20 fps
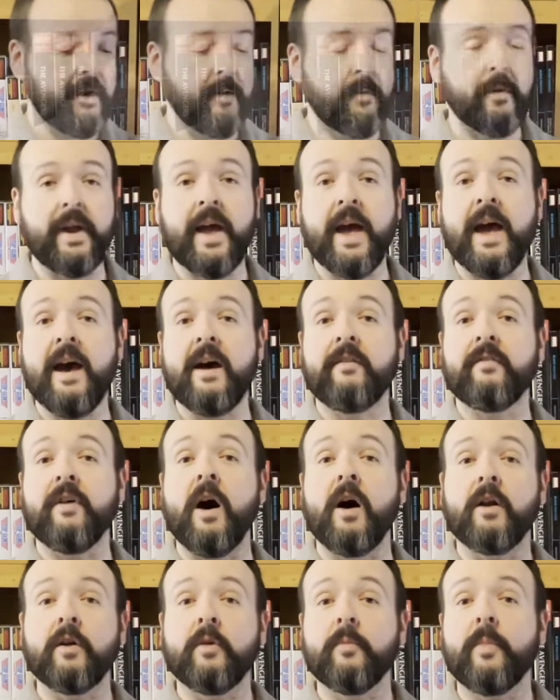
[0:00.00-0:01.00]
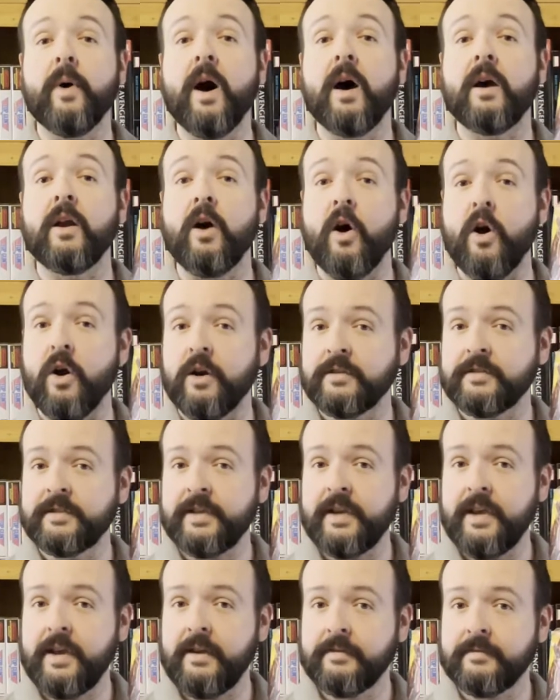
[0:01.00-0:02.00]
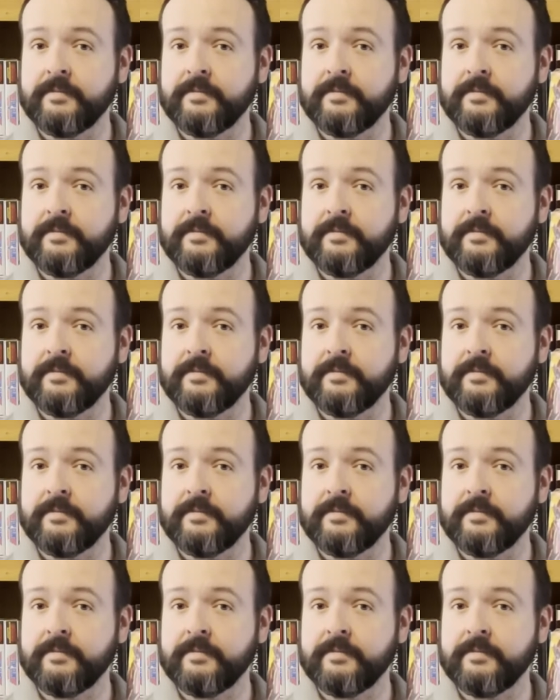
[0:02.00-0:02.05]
We have Autobot RC.